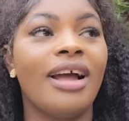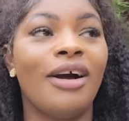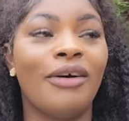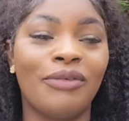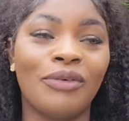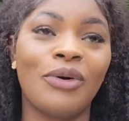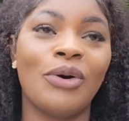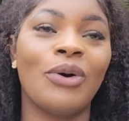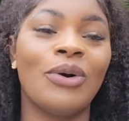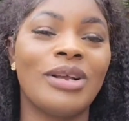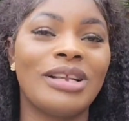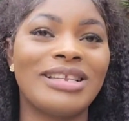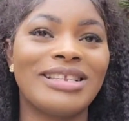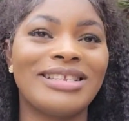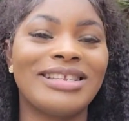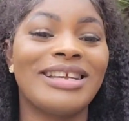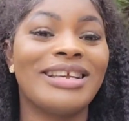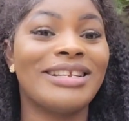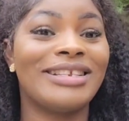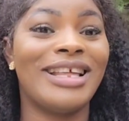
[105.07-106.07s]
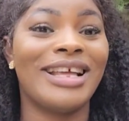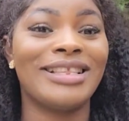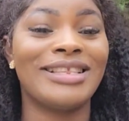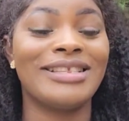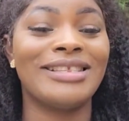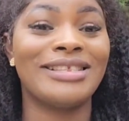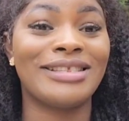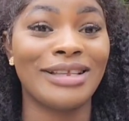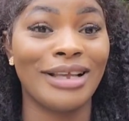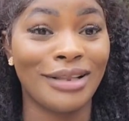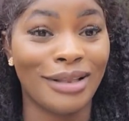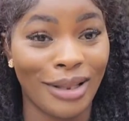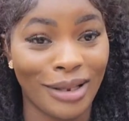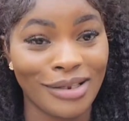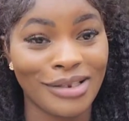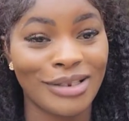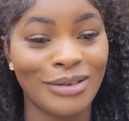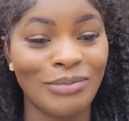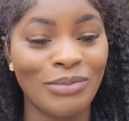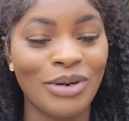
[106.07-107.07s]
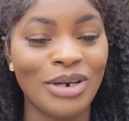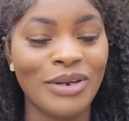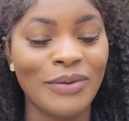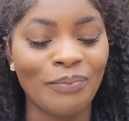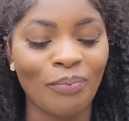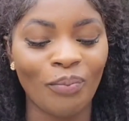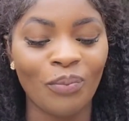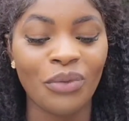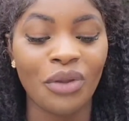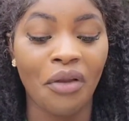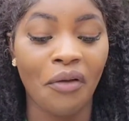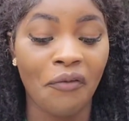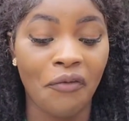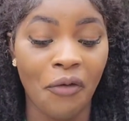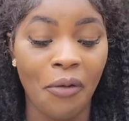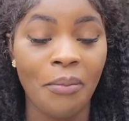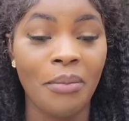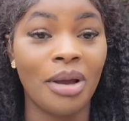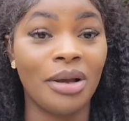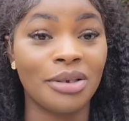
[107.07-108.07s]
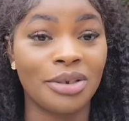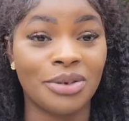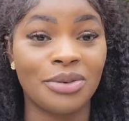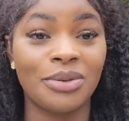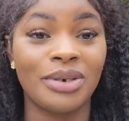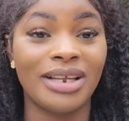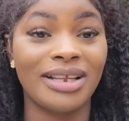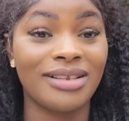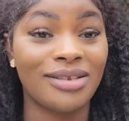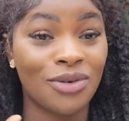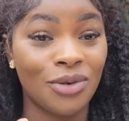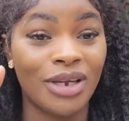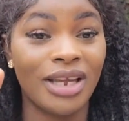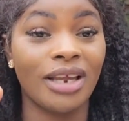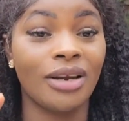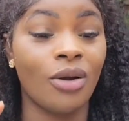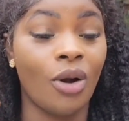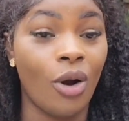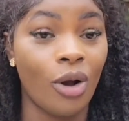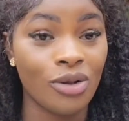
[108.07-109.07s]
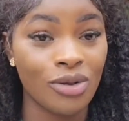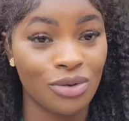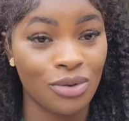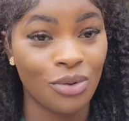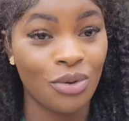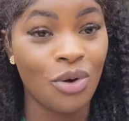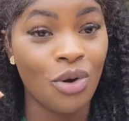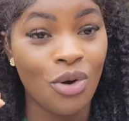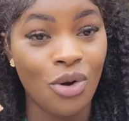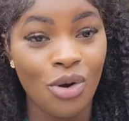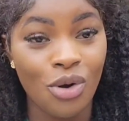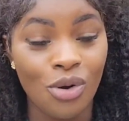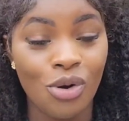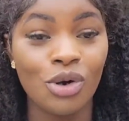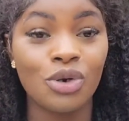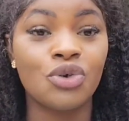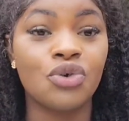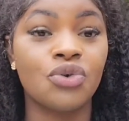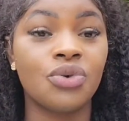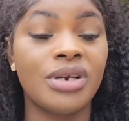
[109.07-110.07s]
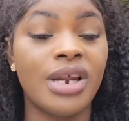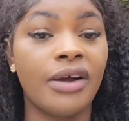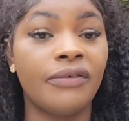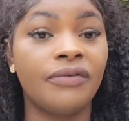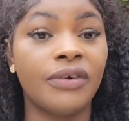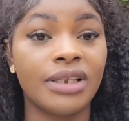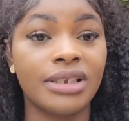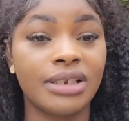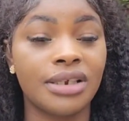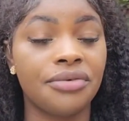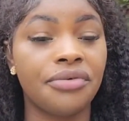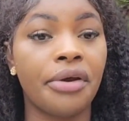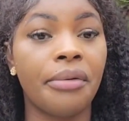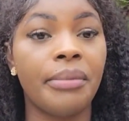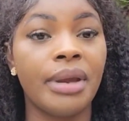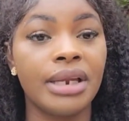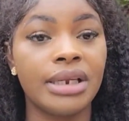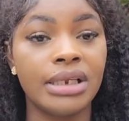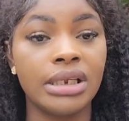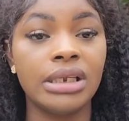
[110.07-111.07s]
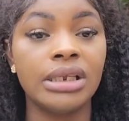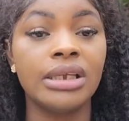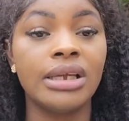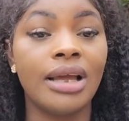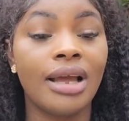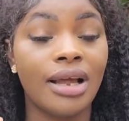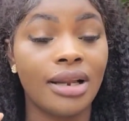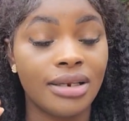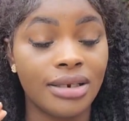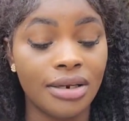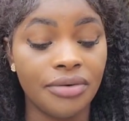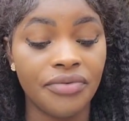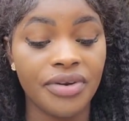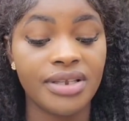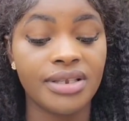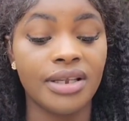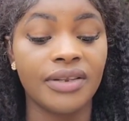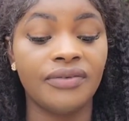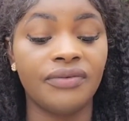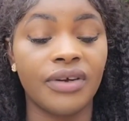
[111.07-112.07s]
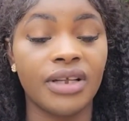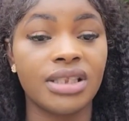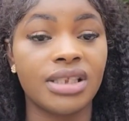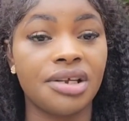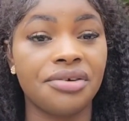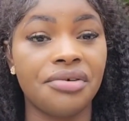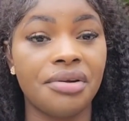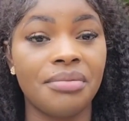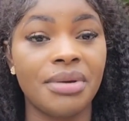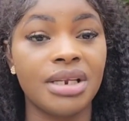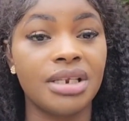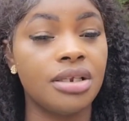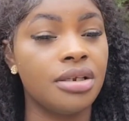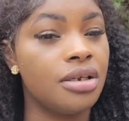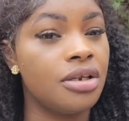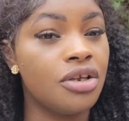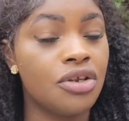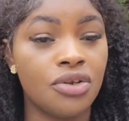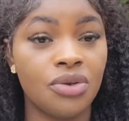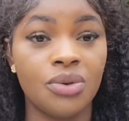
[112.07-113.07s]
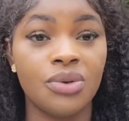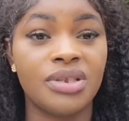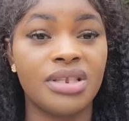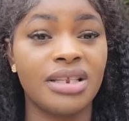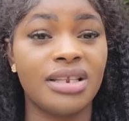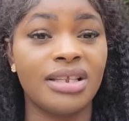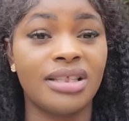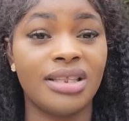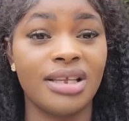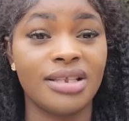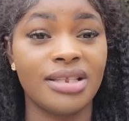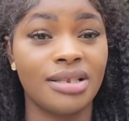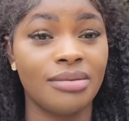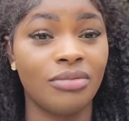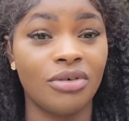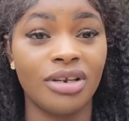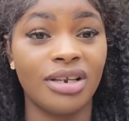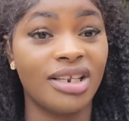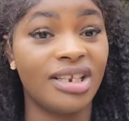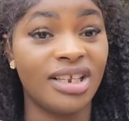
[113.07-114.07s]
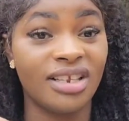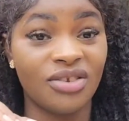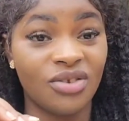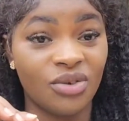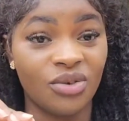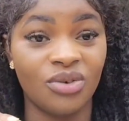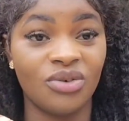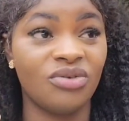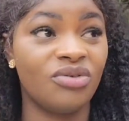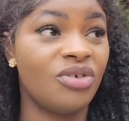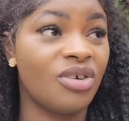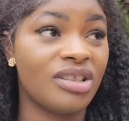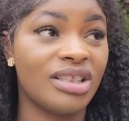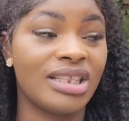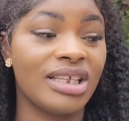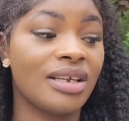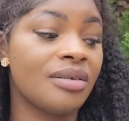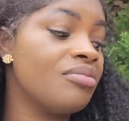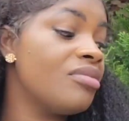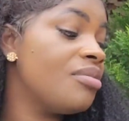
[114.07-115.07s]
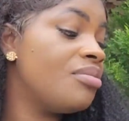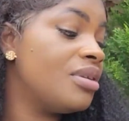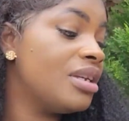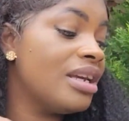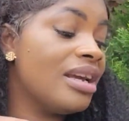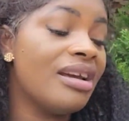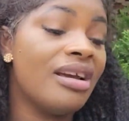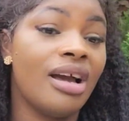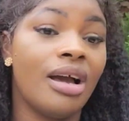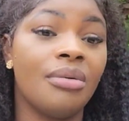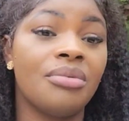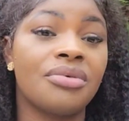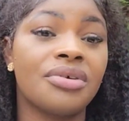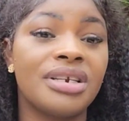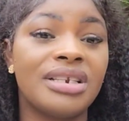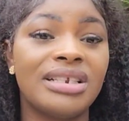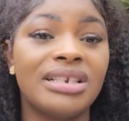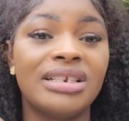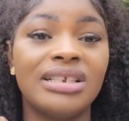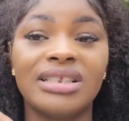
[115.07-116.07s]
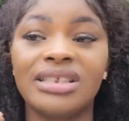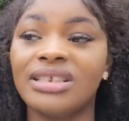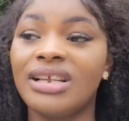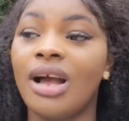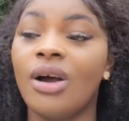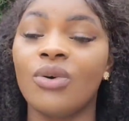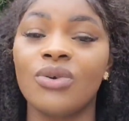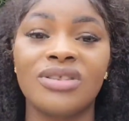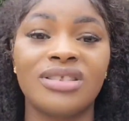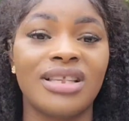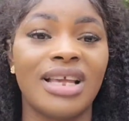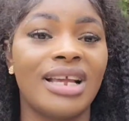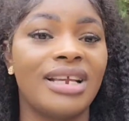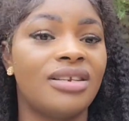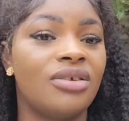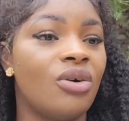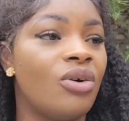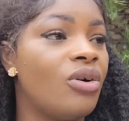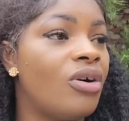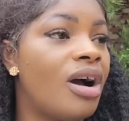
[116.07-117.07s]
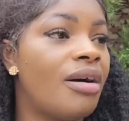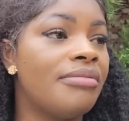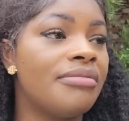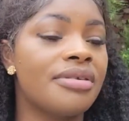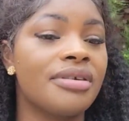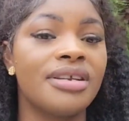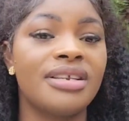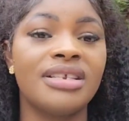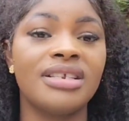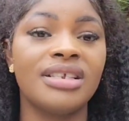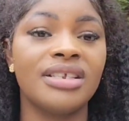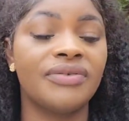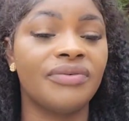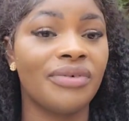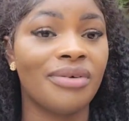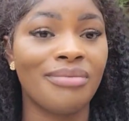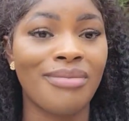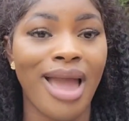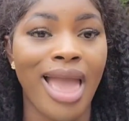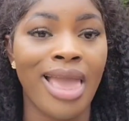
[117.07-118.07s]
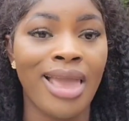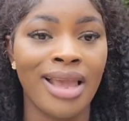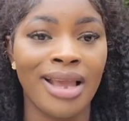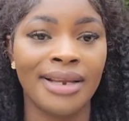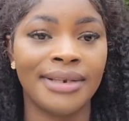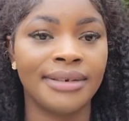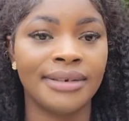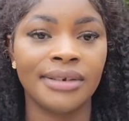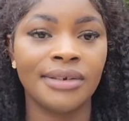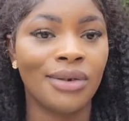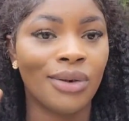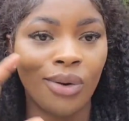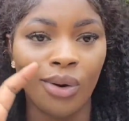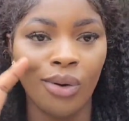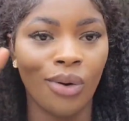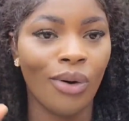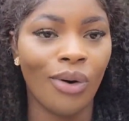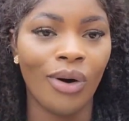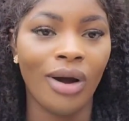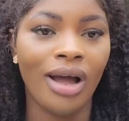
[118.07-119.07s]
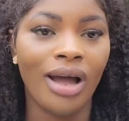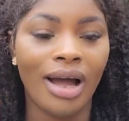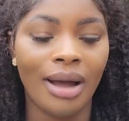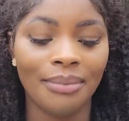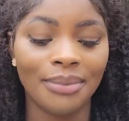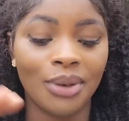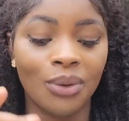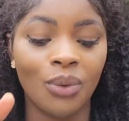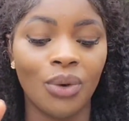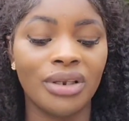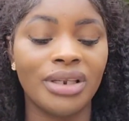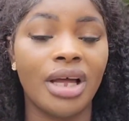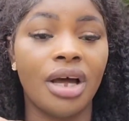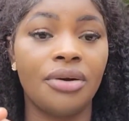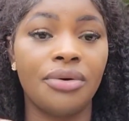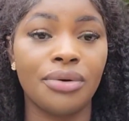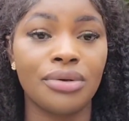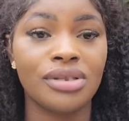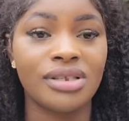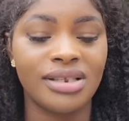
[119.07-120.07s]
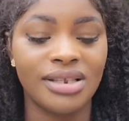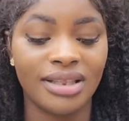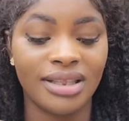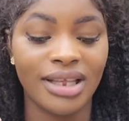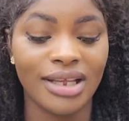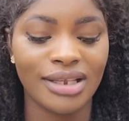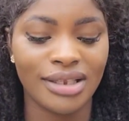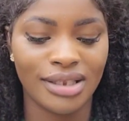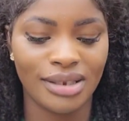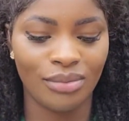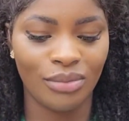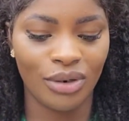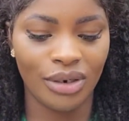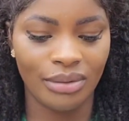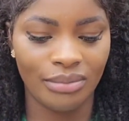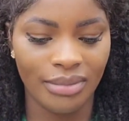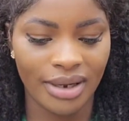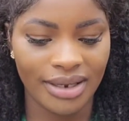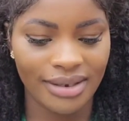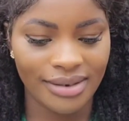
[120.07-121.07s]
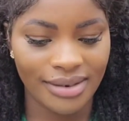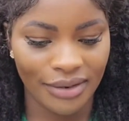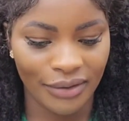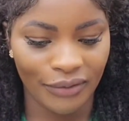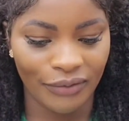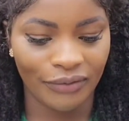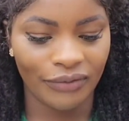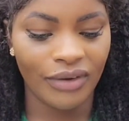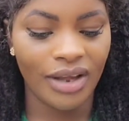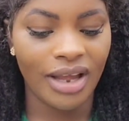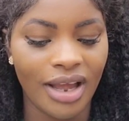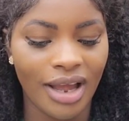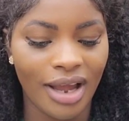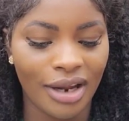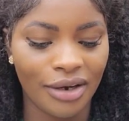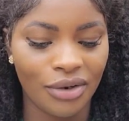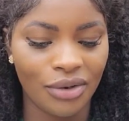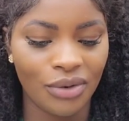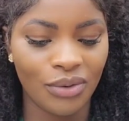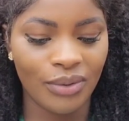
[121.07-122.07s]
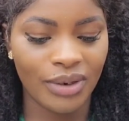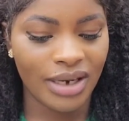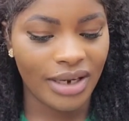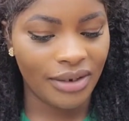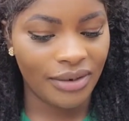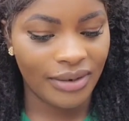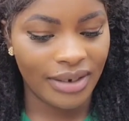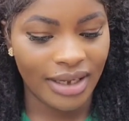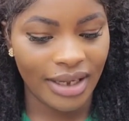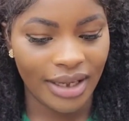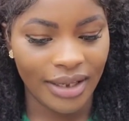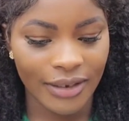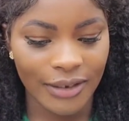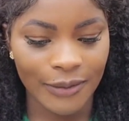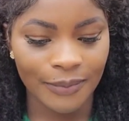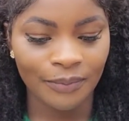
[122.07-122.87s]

Of course, that is a testimony from a student. You can also go through that Fanta remedy, the recent Fanta remedy, you see the testimony there. So don't think maybe I'm reading it outside, or I'm reading it from my head, or I'm the one that wrote the testimony myself. I don't know whether you get.